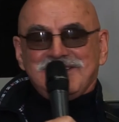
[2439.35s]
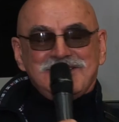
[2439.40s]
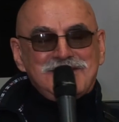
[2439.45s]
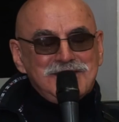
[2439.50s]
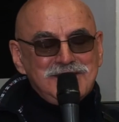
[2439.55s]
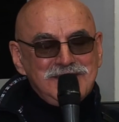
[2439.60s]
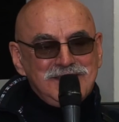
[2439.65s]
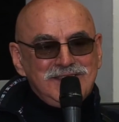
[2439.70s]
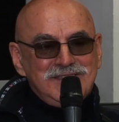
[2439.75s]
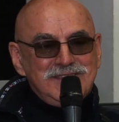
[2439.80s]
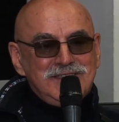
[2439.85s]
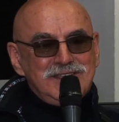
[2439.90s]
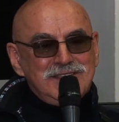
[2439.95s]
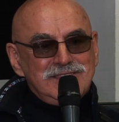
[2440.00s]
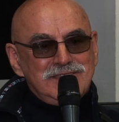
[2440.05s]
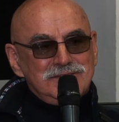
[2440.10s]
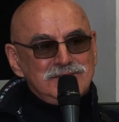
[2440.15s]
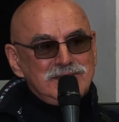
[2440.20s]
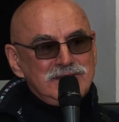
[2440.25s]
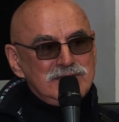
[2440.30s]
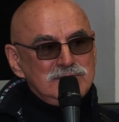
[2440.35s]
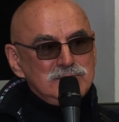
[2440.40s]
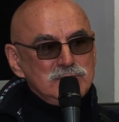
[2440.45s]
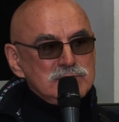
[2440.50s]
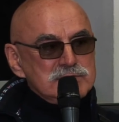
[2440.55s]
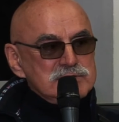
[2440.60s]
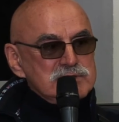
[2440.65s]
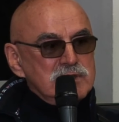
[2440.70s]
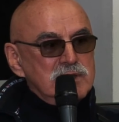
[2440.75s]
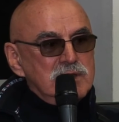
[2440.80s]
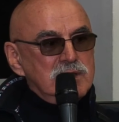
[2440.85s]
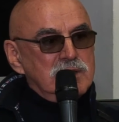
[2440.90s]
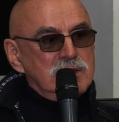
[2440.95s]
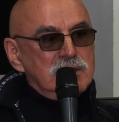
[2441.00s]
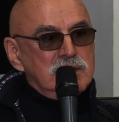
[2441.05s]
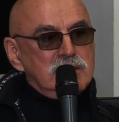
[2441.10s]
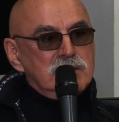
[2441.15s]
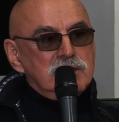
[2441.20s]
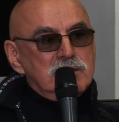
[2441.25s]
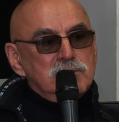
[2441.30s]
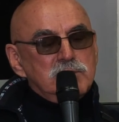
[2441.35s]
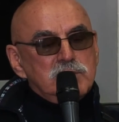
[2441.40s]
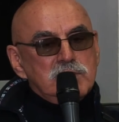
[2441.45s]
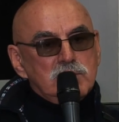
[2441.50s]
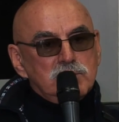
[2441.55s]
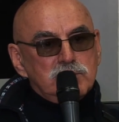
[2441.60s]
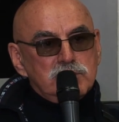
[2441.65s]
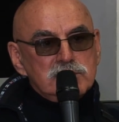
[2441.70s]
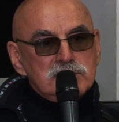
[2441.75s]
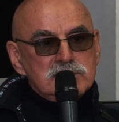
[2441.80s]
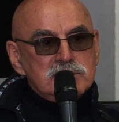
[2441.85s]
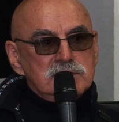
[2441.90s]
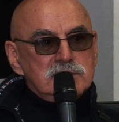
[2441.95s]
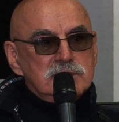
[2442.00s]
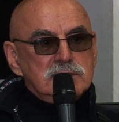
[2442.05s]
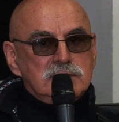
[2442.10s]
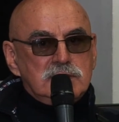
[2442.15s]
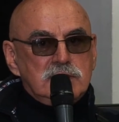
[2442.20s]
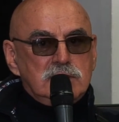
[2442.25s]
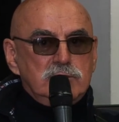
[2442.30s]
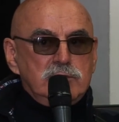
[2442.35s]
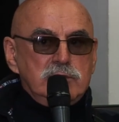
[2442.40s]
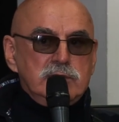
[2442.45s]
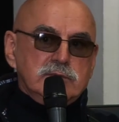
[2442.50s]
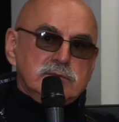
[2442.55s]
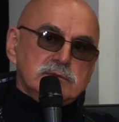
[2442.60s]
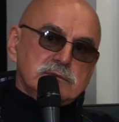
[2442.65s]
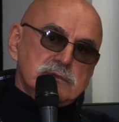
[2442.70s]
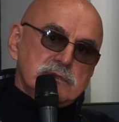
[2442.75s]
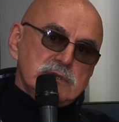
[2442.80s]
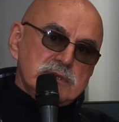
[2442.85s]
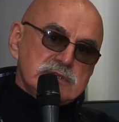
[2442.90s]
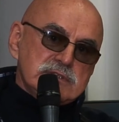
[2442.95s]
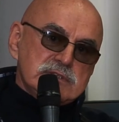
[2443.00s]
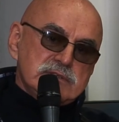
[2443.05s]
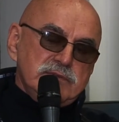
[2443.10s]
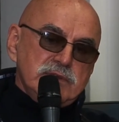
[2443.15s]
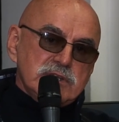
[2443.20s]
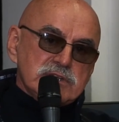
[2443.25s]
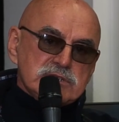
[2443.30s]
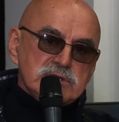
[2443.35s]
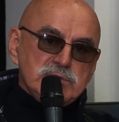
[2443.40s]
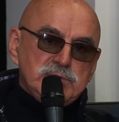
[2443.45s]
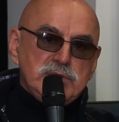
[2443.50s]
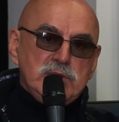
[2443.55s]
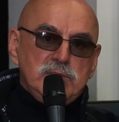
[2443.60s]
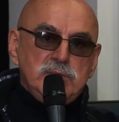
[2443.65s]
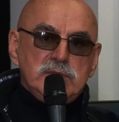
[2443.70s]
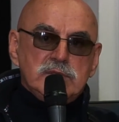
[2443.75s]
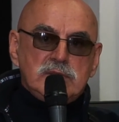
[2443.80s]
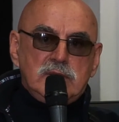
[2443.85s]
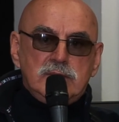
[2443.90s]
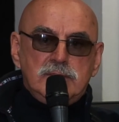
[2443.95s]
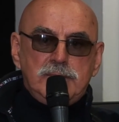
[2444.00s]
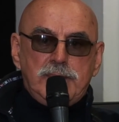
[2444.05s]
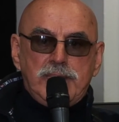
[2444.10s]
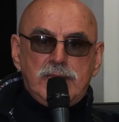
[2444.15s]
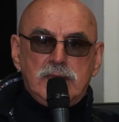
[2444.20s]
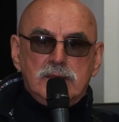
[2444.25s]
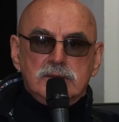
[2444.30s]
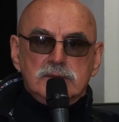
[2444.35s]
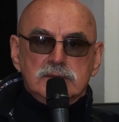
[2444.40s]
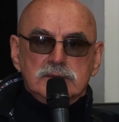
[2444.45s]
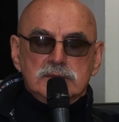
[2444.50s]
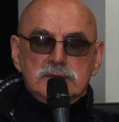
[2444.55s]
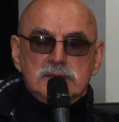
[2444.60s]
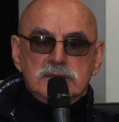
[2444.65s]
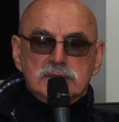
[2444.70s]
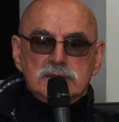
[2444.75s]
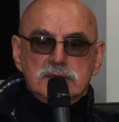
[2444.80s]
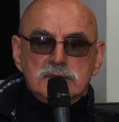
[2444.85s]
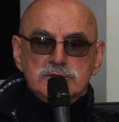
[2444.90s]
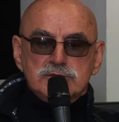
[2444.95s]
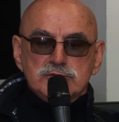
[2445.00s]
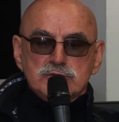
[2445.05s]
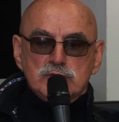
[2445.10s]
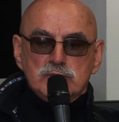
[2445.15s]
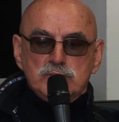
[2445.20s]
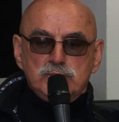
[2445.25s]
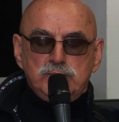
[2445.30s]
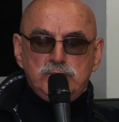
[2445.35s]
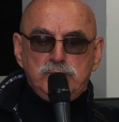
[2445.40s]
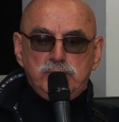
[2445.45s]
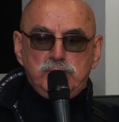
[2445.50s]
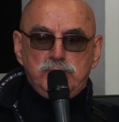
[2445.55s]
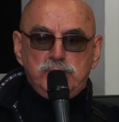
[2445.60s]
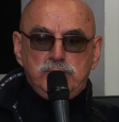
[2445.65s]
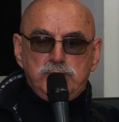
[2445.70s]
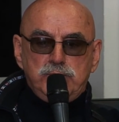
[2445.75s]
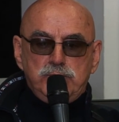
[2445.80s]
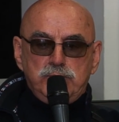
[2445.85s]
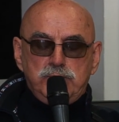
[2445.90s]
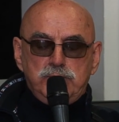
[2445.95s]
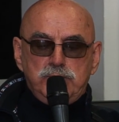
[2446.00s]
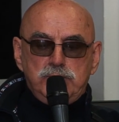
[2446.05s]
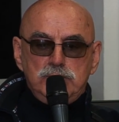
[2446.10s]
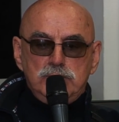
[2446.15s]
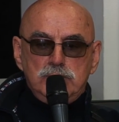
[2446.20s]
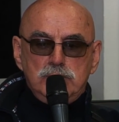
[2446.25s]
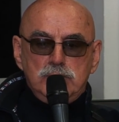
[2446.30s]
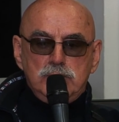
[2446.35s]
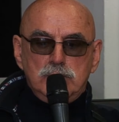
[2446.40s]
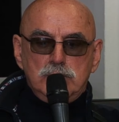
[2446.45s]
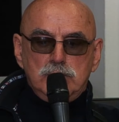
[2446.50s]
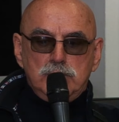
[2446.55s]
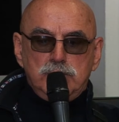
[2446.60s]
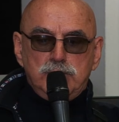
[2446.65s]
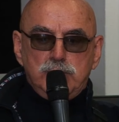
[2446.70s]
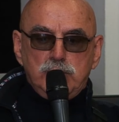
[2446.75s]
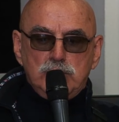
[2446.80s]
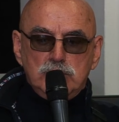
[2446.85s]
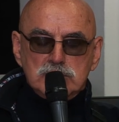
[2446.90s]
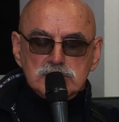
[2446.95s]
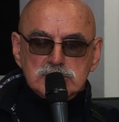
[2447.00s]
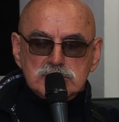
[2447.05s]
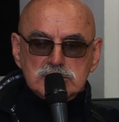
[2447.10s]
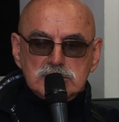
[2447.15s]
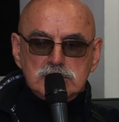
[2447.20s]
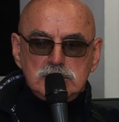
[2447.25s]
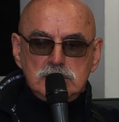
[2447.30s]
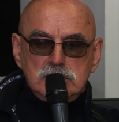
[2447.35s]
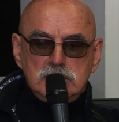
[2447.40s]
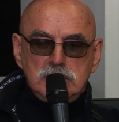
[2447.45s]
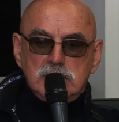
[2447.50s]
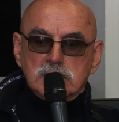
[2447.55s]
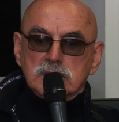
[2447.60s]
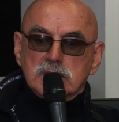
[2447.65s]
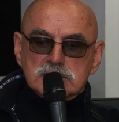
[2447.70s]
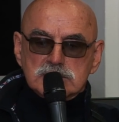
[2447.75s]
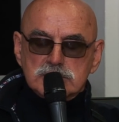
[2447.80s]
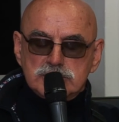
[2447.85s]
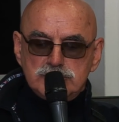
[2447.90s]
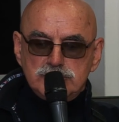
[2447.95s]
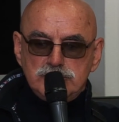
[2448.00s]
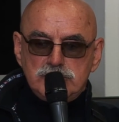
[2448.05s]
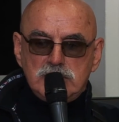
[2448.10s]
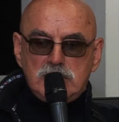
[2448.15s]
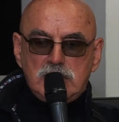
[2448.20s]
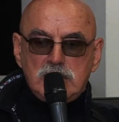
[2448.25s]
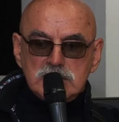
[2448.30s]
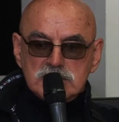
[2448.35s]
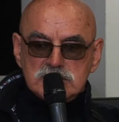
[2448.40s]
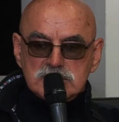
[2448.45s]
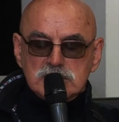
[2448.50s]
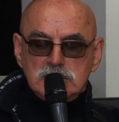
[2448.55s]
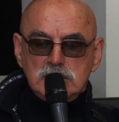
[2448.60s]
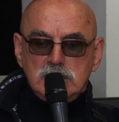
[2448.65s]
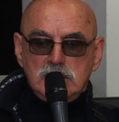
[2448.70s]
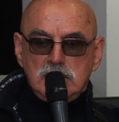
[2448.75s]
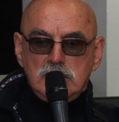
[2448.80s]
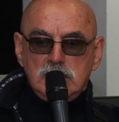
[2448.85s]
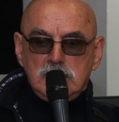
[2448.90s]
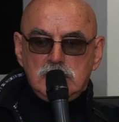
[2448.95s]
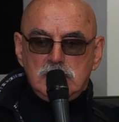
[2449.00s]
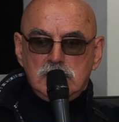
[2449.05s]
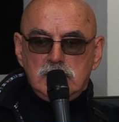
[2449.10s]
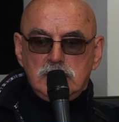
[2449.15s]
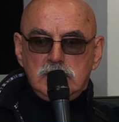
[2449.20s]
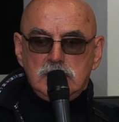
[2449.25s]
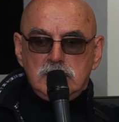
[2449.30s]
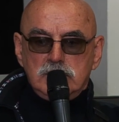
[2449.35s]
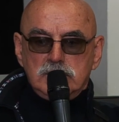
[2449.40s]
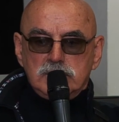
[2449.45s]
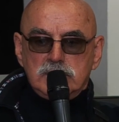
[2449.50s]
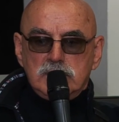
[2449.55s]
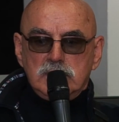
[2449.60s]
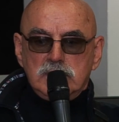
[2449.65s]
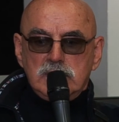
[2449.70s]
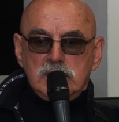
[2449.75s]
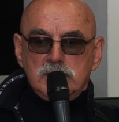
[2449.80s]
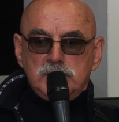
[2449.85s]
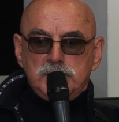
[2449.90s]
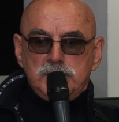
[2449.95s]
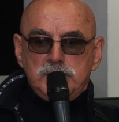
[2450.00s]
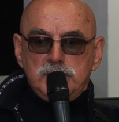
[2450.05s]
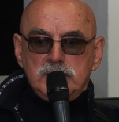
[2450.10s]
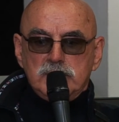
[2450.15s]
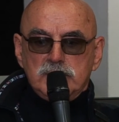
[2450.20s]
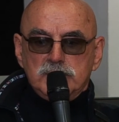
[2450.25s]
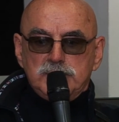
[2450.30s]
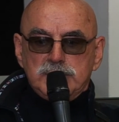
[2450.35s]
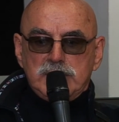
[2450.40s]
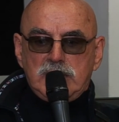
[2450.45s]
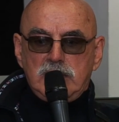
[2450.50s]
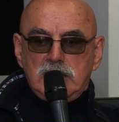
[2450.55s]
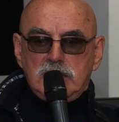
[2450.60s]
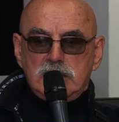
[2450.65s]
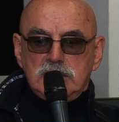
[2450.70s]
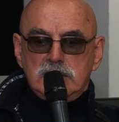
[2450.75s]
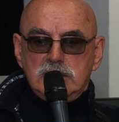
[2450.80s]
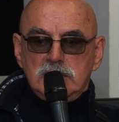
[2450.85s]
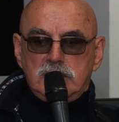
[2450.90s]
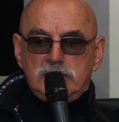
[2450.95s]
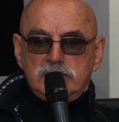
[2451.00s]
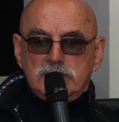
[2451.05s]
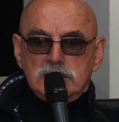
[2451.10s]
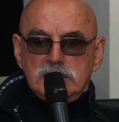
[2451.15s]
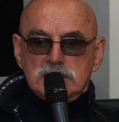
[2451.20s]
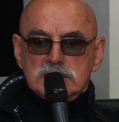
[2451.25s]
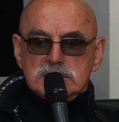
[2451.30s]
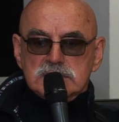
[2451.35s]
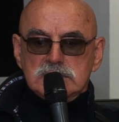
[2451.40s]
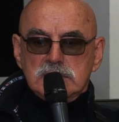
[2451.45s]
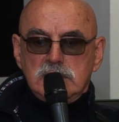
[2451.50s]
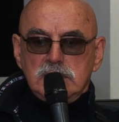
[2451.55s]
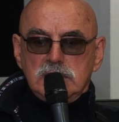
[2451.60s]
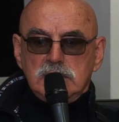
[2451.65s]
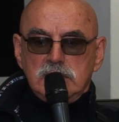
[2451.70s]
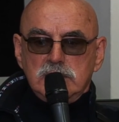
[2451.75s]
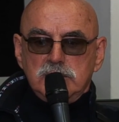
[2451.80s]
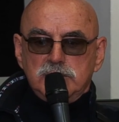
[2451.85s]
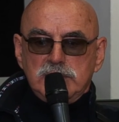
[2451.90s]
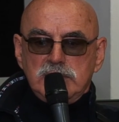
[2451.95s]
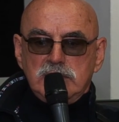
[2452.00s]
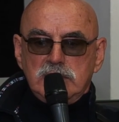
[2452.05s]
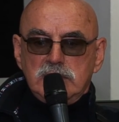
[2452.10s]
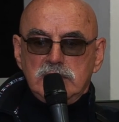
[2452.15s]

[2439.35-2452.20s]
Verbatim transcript: Um, so you can imagine that uh, um, hearing such a compliment from Ruslan Kucharyanka, who admired uh, the architecture of pre-revolutionary time, was